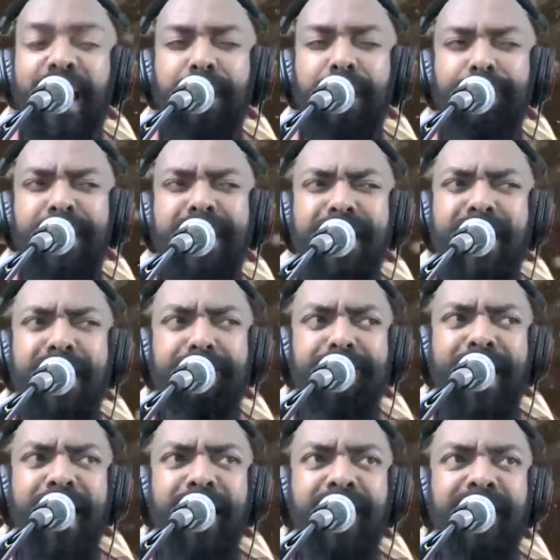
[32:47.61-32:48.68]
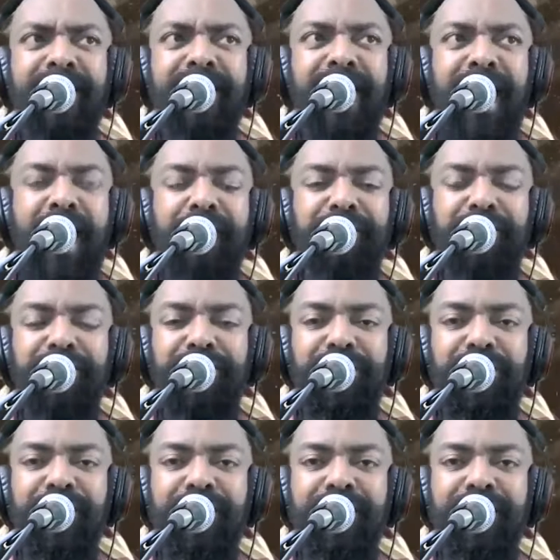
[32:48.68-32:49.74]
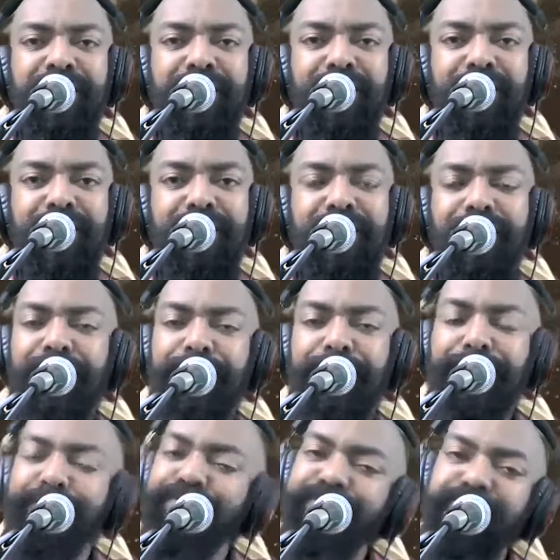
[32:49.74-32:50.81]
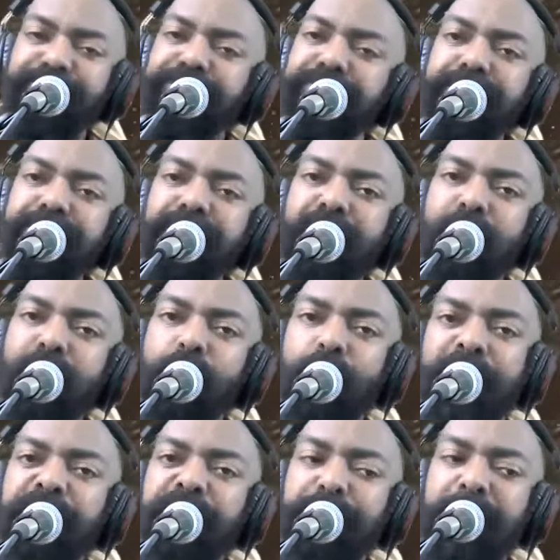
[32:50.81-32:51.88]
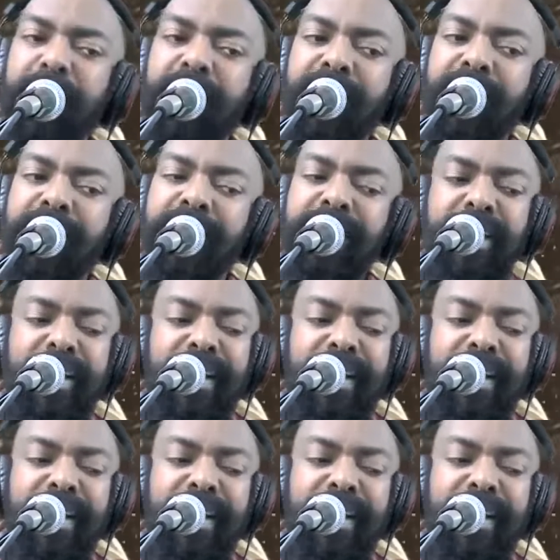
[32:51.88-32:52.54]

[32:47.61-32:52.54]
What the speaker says: I may come back in the afternoon and do another watch party.